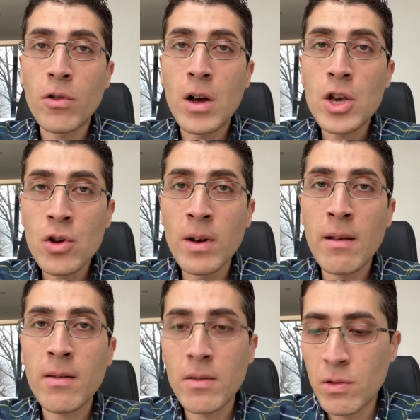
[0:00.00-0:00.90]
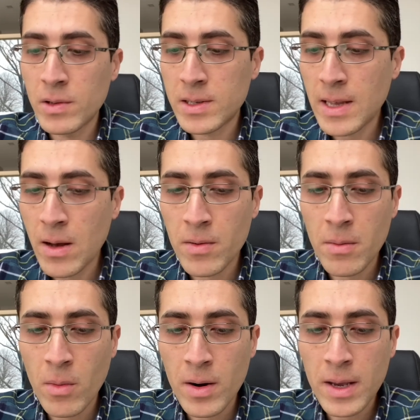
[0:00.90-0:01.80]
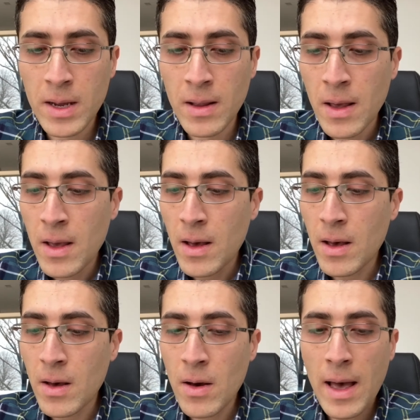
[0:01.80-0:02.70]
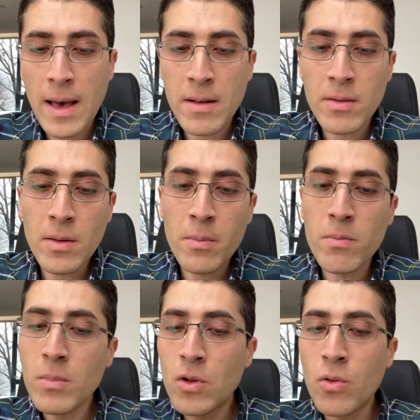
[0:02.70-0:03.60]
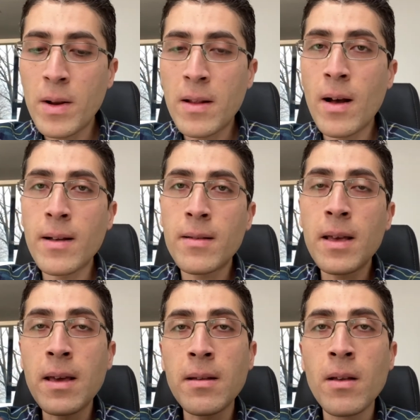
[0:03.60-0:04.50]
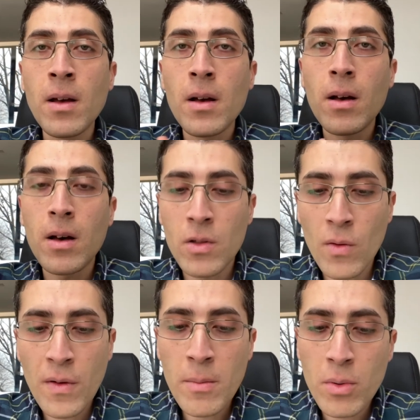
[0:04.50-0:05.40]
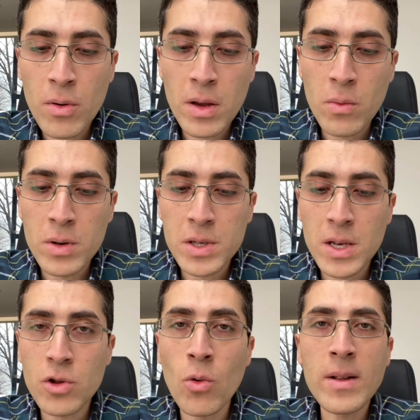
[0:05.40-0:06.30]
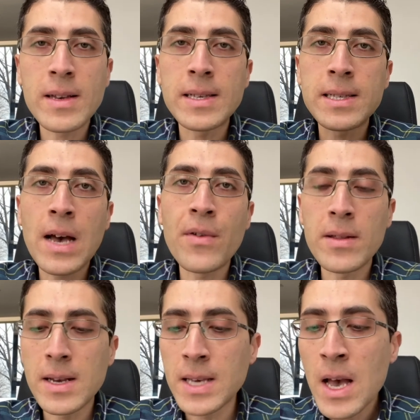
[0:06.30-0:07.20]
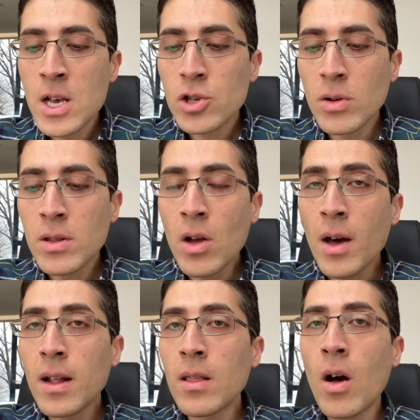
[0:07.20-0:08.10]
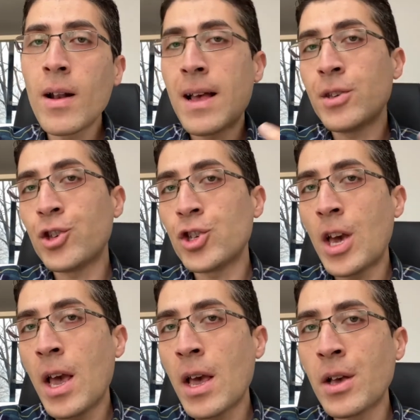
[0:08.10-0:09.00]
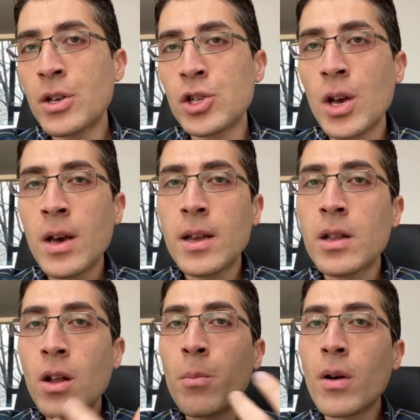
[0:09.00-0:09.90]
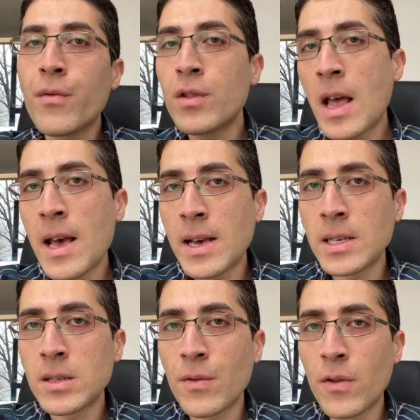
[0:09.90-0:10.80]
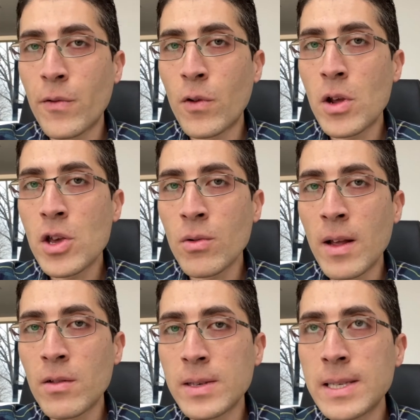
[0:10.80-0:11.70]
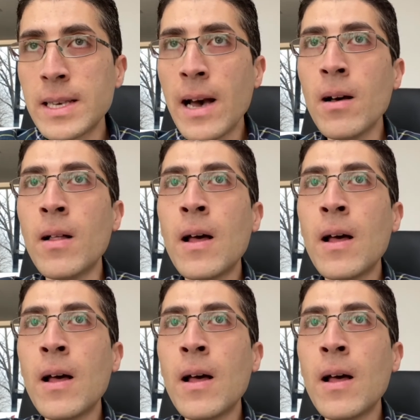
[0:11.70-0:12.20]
a unit to stay on the market, and in 2019 November it was 27 days. So not a lot has changed in the number of days for a unit to sell,